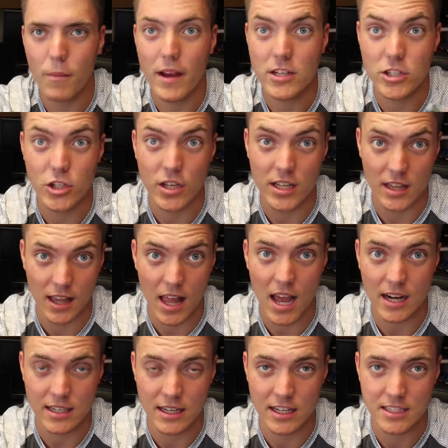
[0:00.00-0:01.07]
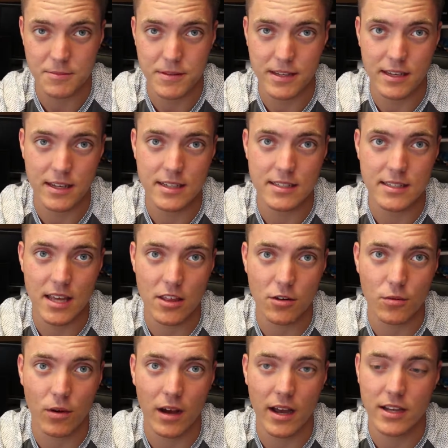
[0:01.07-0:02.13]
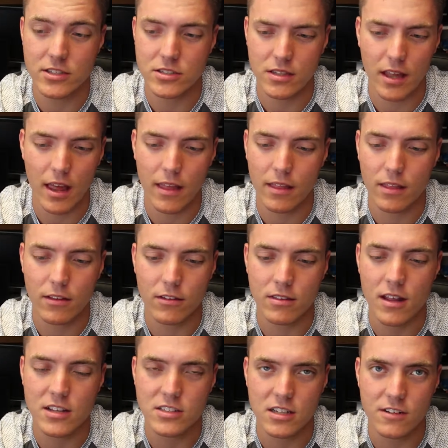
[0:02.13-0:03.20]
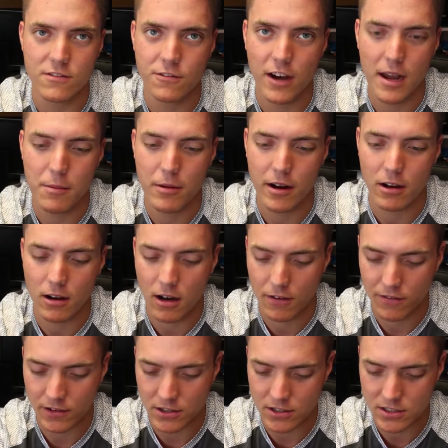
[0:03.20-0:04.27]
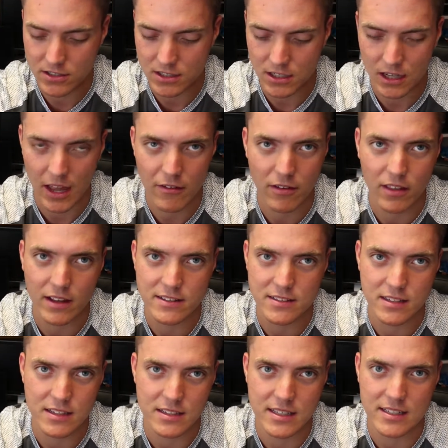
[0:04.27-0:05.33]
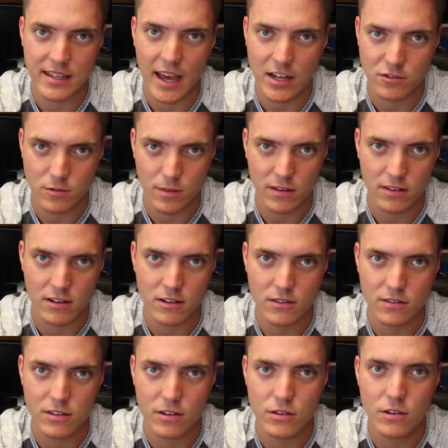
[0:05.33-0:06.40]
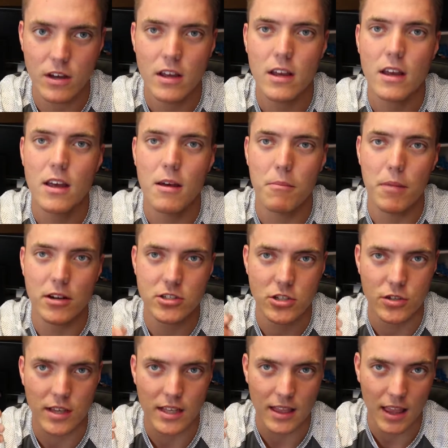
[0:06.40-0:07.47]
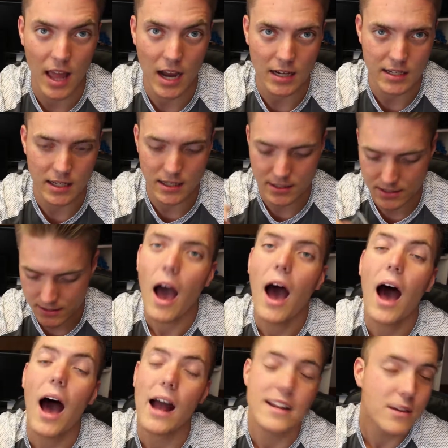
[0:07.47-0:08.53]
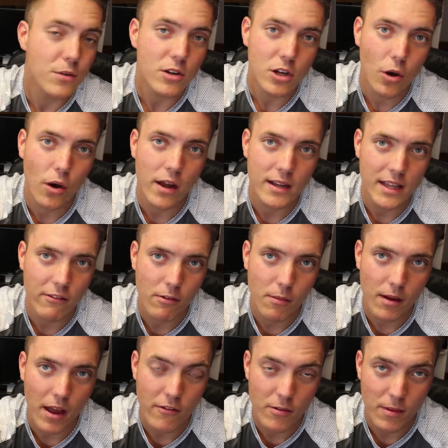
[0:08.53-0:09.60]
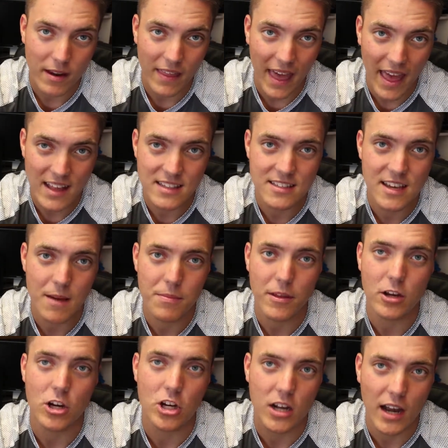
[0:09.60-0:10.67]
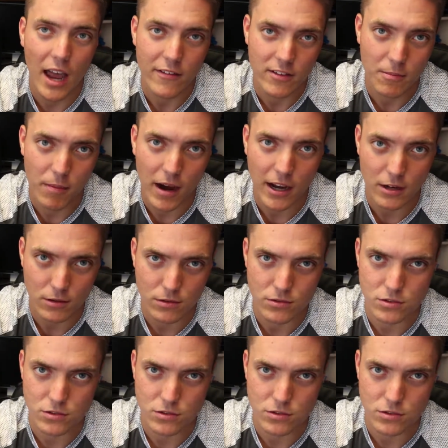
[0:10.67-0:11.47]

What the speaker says: to make sure you get lock nuts because otherwise this nut's going to vibrate off and everything's going to detach from itself. So make sure you get lock nuts. I did want to go ahead and give everybody the heads up that you're going to have to buy your own